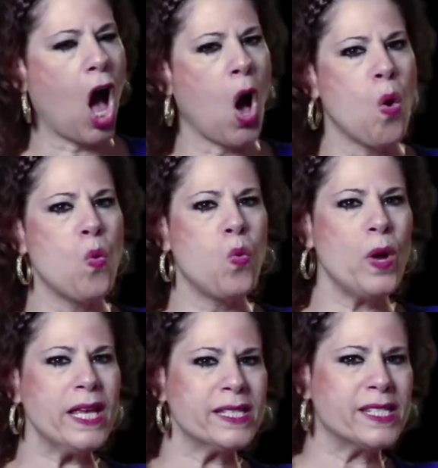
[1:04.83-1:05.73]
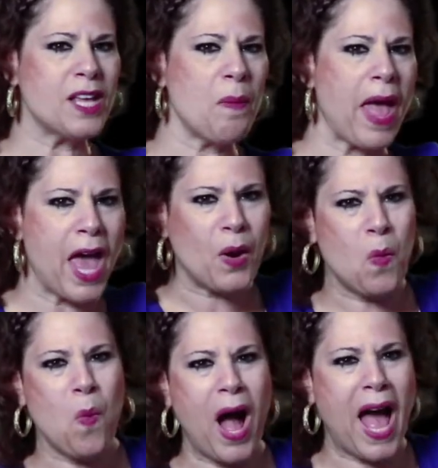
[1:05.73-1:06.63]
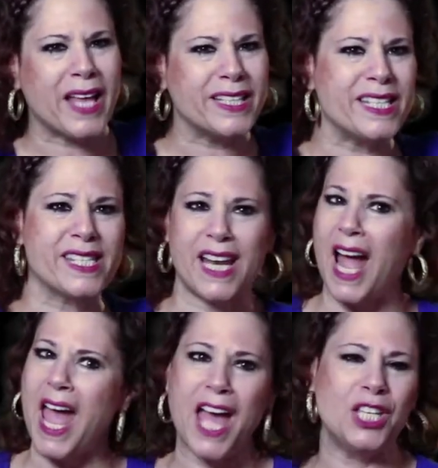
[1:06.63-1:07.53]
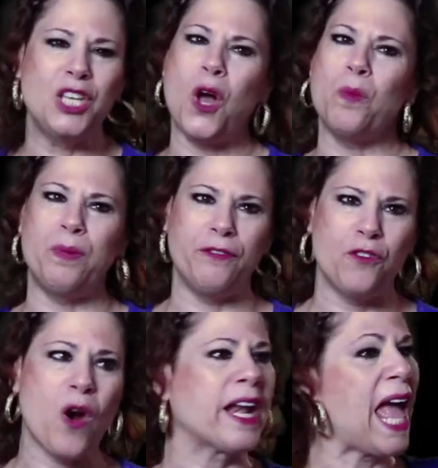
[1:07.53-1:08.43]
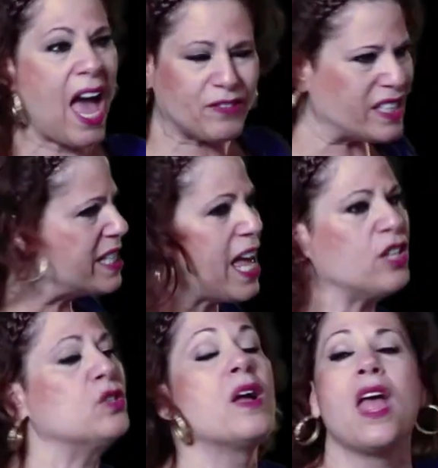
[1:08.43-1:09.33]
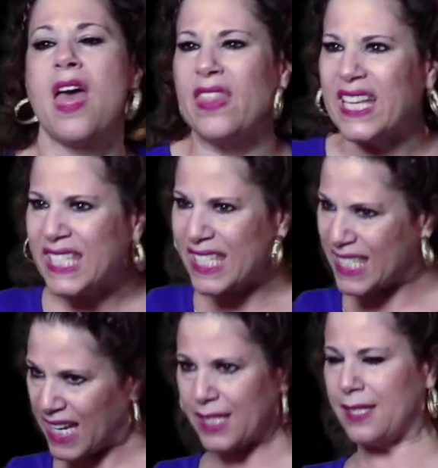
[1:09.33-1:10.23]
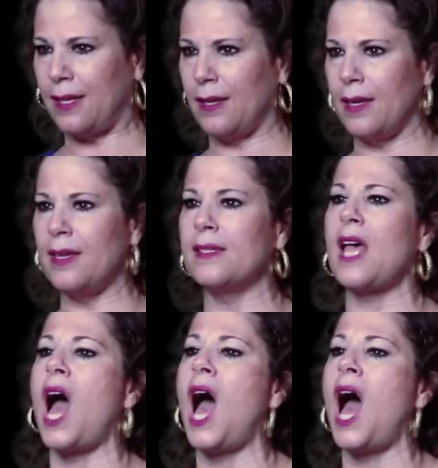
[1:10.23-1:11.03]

a wisdom, and a wildness that I hadn't known before. And I have to tell you that 60 is